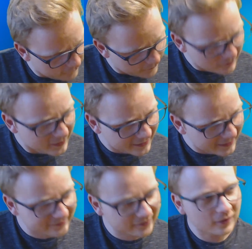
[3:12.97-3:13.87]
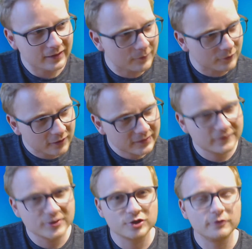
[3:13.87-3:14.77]
I mean, I'm not
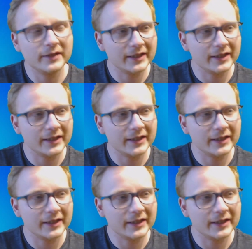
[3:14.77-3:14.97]
even joking.